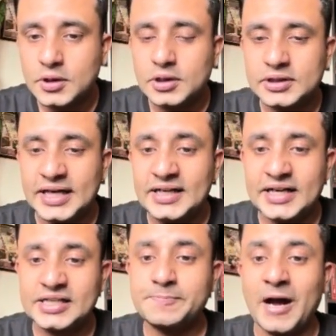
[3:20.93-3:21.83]
Then
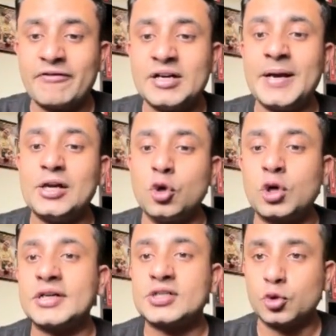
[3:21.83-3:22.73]
it is powered by
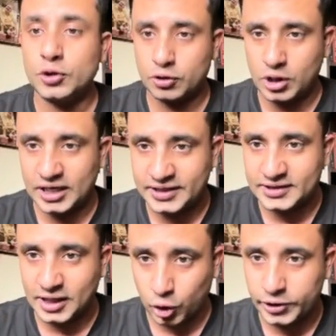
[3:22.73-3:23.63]
Looker Studio under
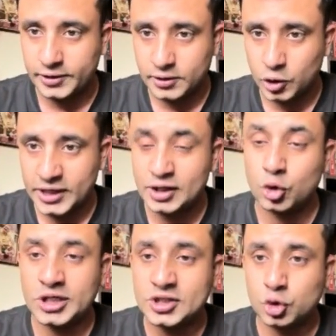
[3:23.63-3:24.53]
the hood. Okay,
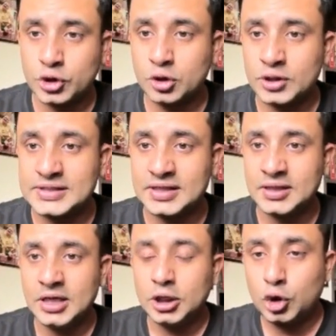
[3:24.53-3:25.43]
Looker Studio is
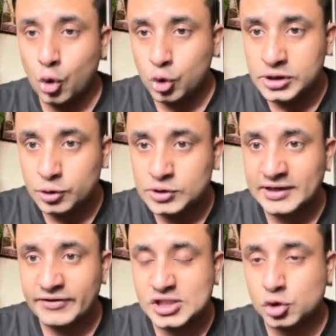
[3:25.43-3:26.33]
a tool
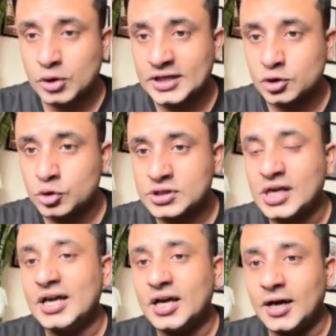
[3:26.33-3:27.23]
using which you can use
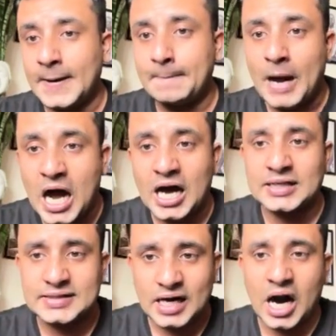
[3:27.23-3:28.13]

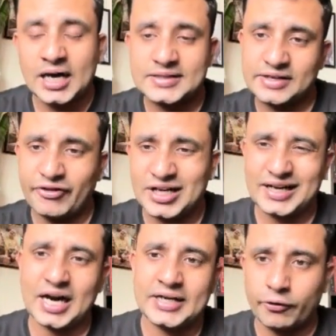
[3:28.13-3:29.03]
bars, charts, different
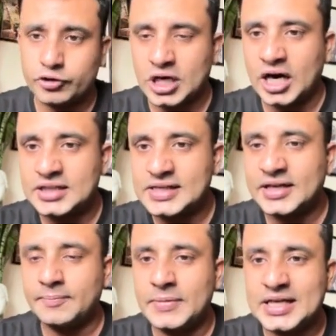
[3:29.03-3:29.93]
kind of charts, and
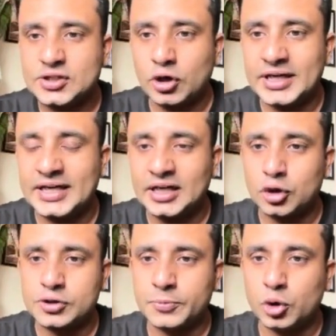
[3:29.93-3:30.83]
it makes your data
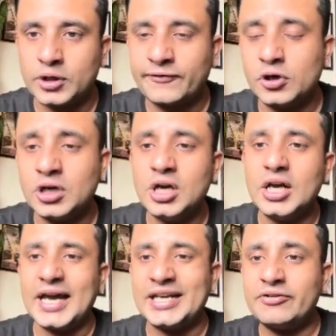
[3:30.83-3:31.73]
looks beautiful.
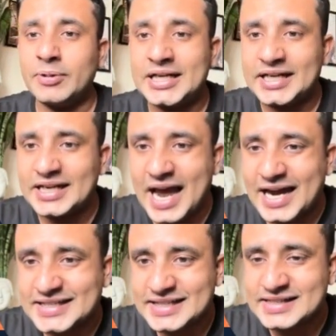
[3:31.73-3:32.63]
Anybody can
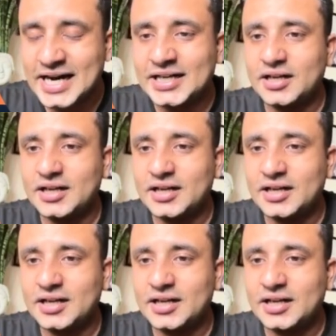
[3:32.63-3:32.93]
access that